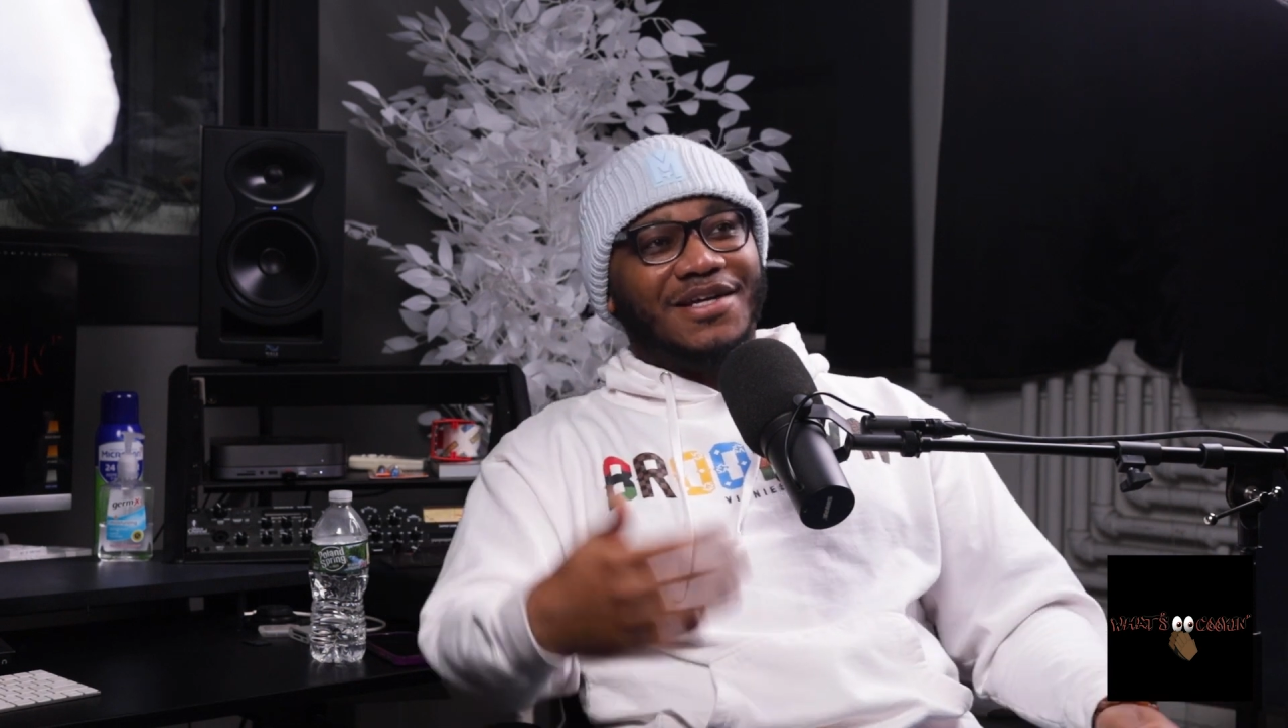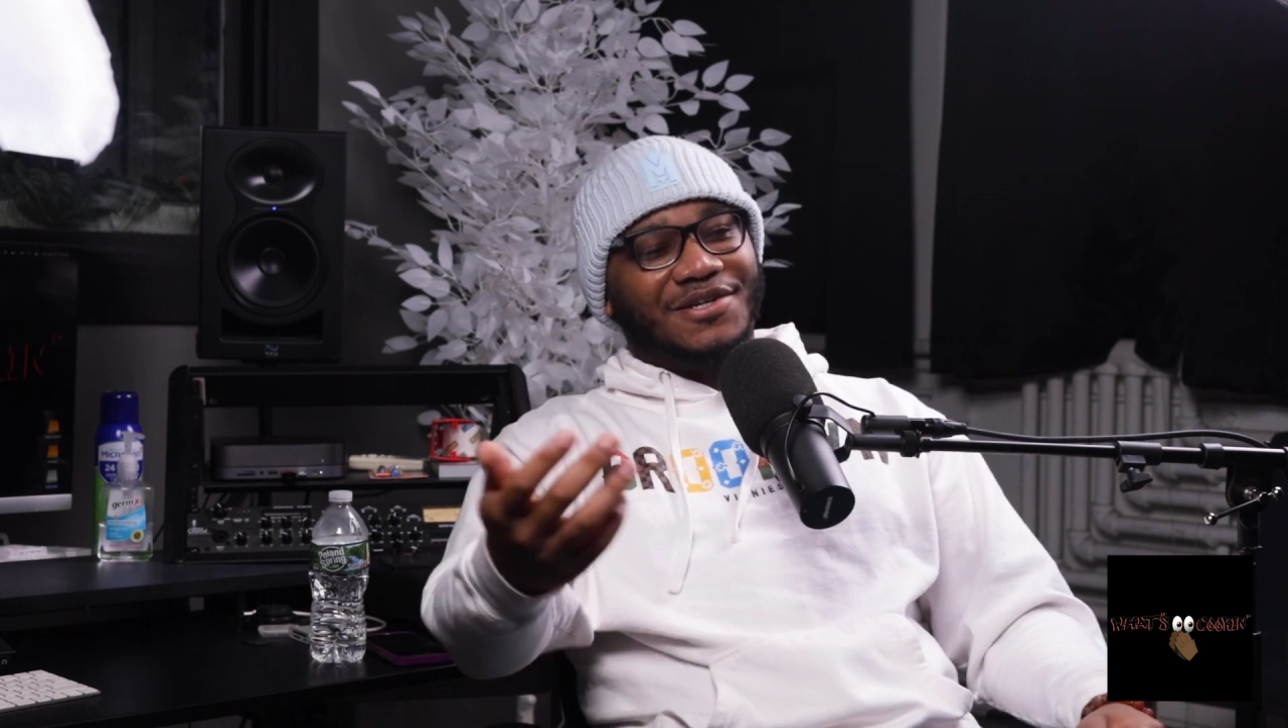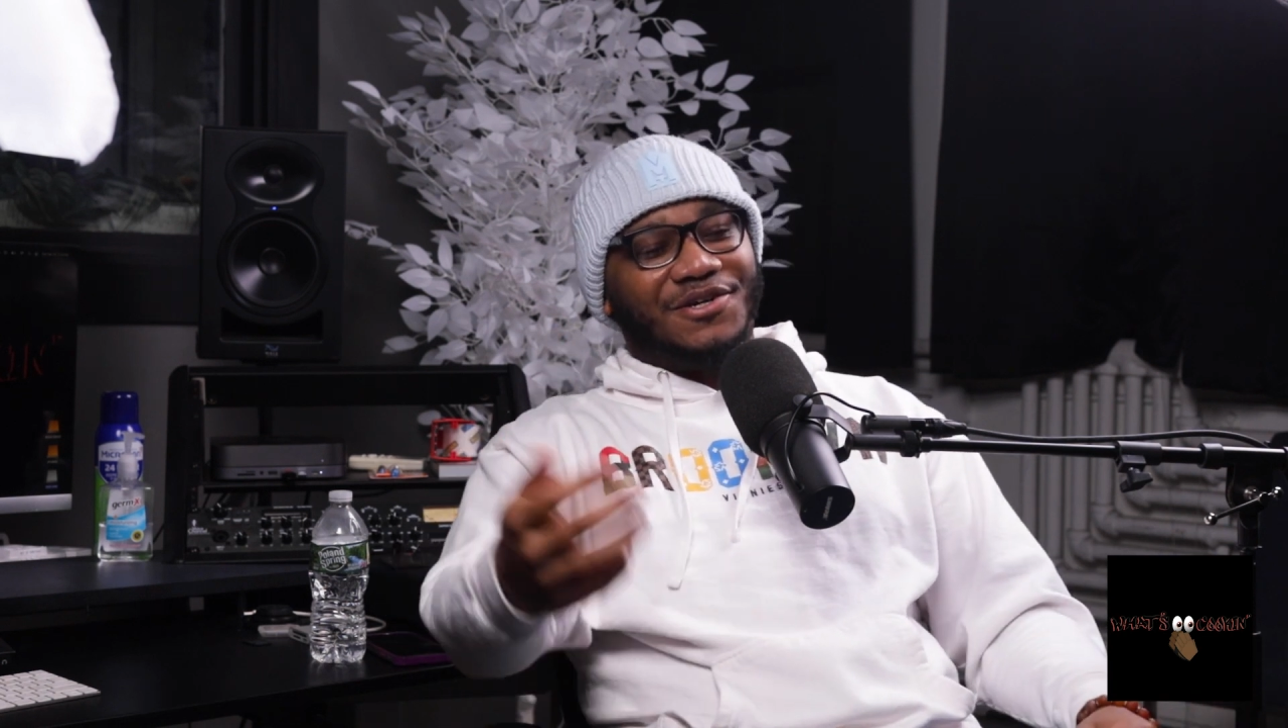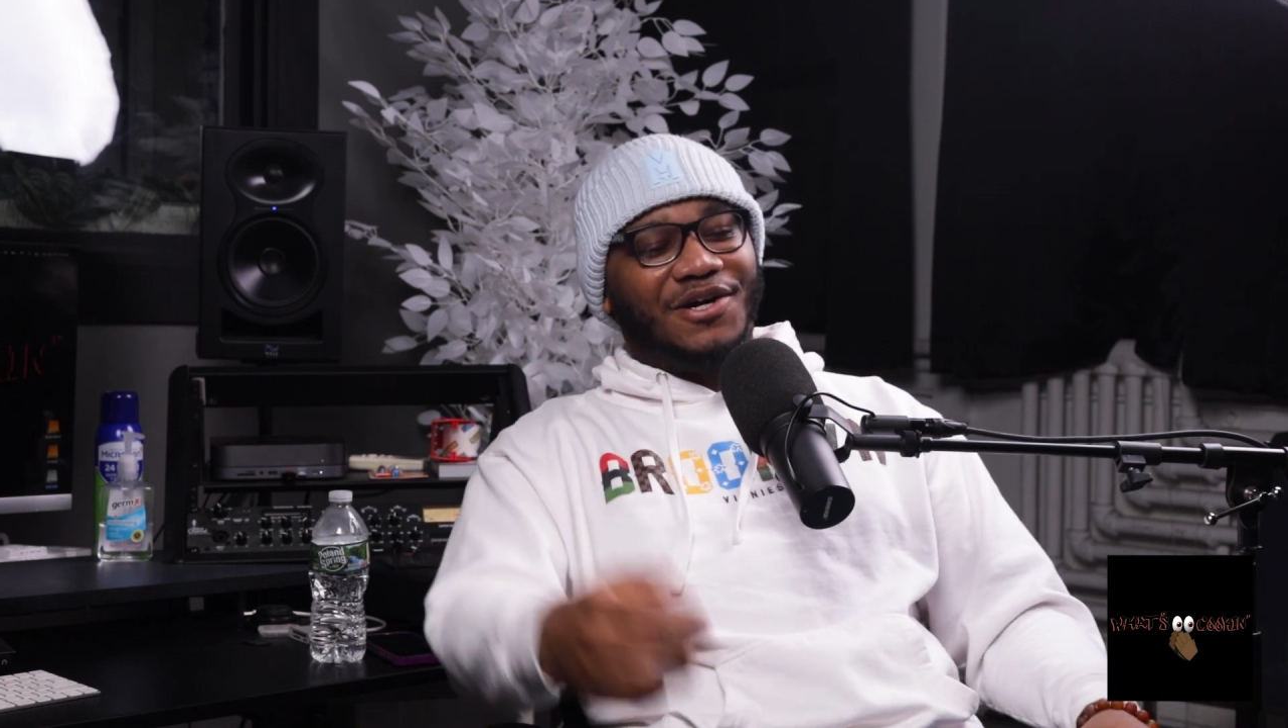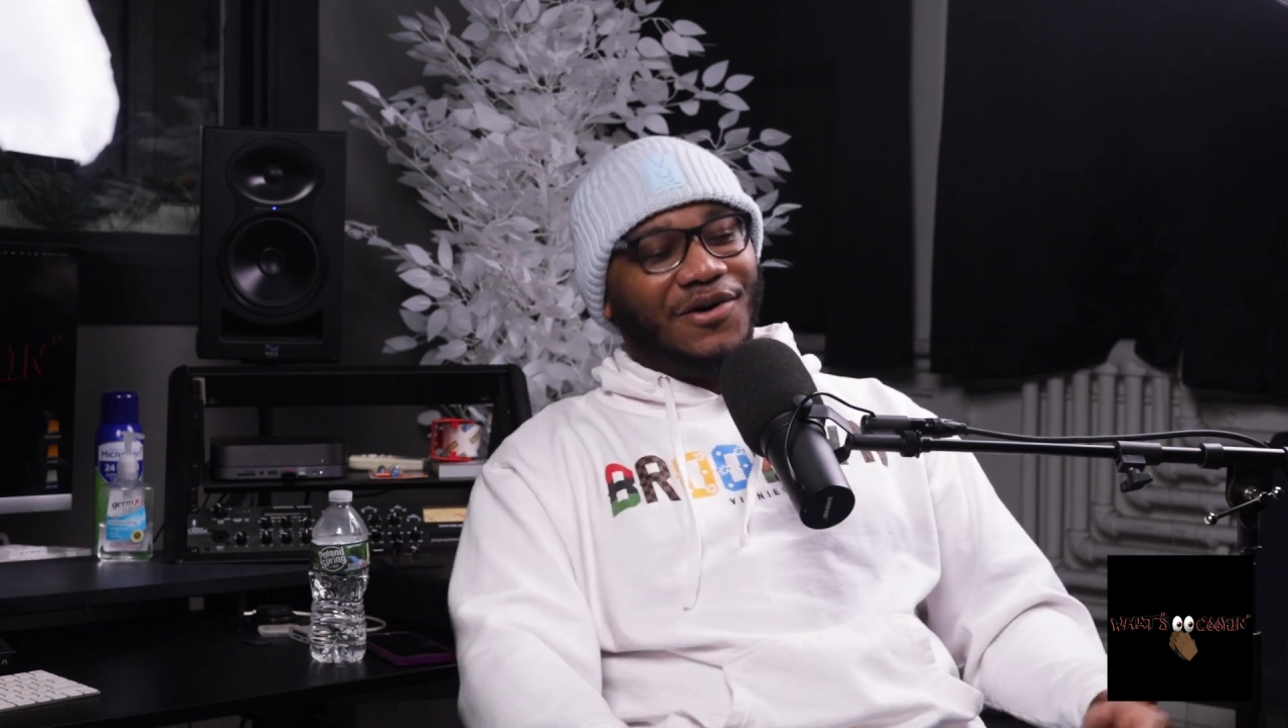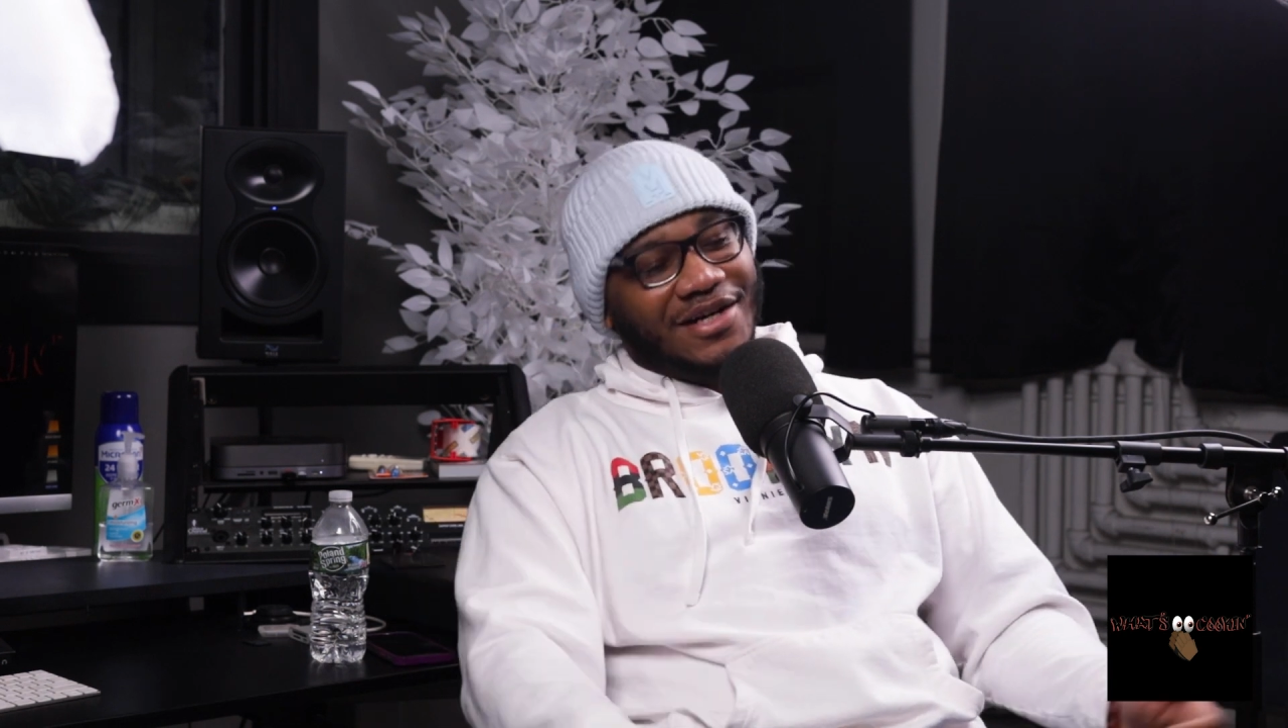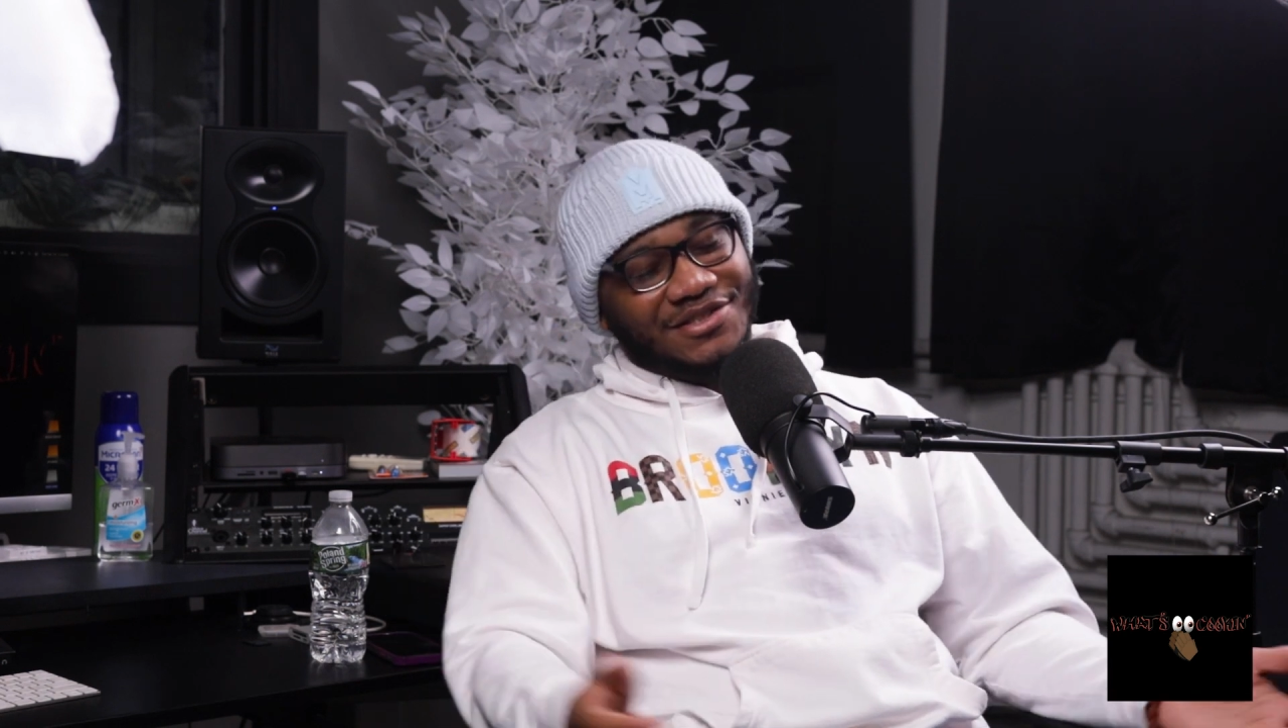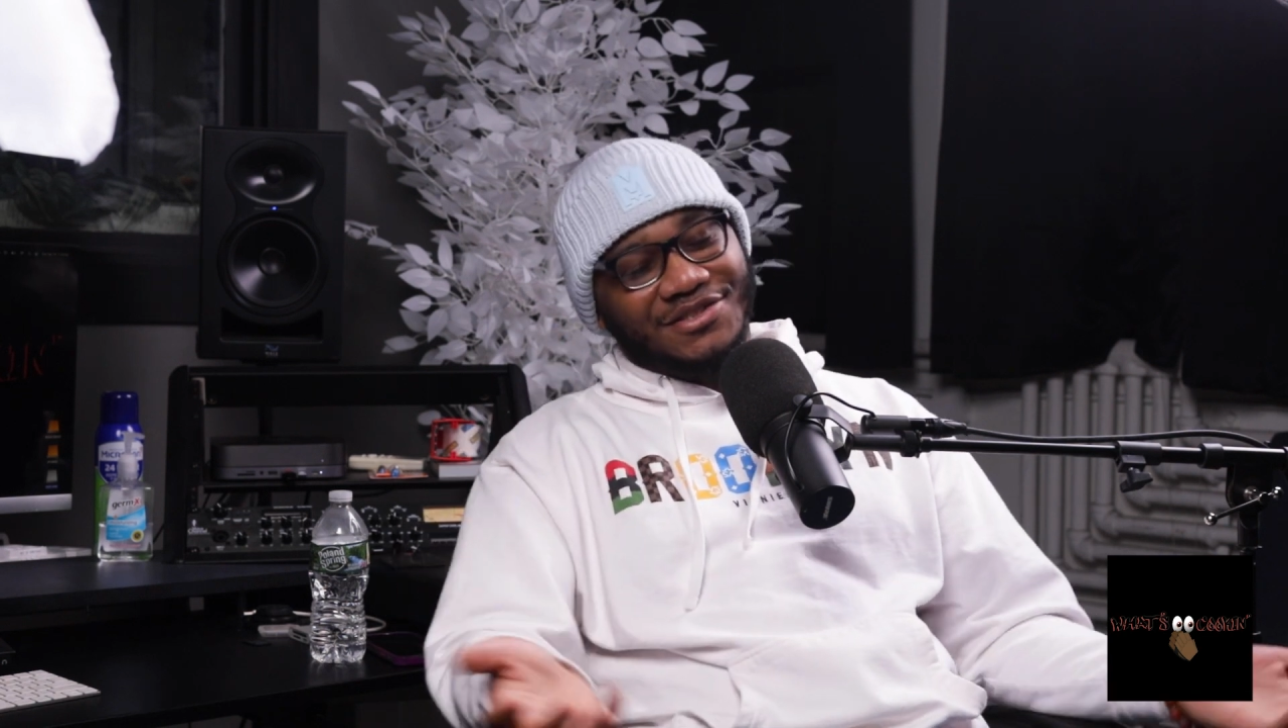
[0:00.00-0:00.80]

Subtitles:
get the car wash,